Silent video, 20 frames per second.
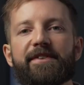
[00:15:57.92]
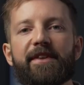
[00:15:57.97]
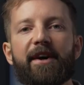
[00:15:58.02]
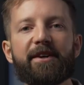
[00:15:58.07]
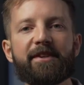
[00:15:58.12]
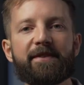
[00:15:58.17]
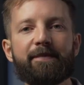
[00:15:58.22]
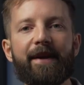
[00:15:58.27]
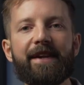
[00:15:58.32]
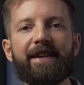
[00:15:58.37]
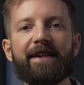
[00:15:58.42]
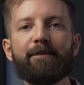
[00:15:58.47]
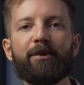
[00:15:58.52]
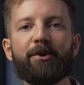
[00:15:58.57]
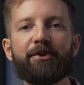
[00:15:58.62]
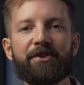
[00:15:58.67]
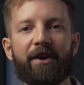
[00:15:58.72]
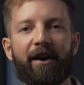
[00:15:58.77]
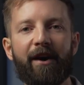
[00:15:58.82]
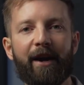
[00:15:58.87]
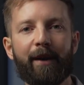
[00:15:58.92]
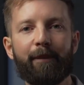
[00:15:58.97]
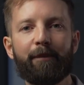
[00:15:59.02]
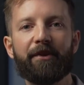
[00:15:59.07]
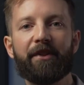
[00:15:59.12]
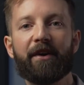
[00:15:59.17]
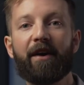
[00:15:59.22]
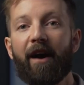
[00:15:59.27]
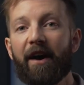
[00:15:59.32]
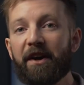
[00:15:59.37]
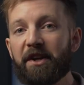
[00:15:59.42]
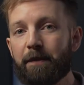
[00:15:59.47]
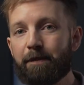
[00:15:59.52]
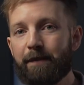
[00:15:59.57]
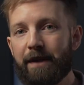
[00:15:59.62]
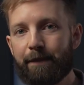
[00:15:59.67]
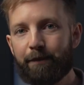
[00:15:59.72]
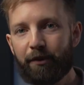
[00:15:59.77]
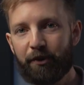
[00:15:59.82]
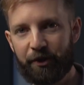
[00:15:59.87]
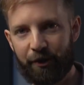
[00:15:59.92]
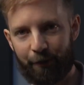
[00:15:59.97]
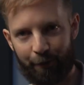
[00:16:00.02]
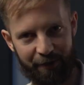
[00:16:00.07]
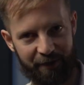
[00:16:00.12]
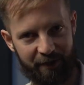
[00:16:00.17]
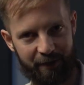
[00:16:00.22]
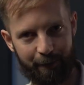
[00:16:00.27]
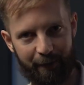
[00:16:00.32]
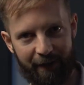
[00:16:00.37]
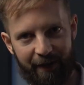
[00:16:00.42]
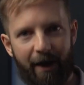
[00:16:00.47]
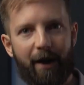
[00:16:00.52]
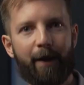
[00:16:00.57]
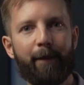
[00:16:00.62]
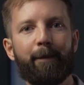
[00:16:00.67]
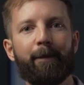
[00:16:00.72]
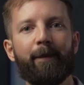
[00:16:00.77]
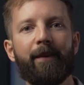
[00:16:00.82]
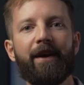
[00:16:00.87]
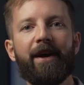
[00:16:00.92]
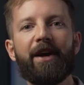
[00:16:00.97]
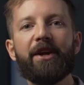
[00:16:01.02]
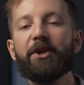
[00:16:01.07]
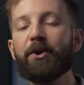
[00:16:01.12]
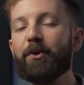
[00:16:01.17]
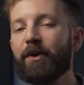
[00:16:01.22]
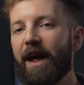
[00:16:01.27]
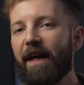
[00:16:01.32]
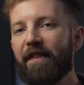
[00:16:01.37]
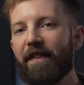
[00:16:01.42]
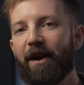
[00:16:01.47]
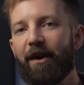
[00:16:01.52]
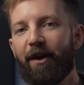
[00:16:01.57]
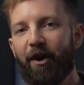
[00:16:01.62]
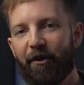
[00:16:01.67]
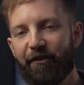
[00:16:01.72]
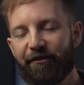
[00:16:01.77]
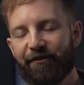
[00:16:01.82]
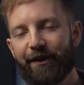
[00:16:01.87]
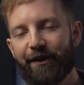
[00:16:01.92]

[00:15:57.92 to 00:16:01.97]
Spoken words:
start spending more time with the kind of people you want to become, you'll get there a lot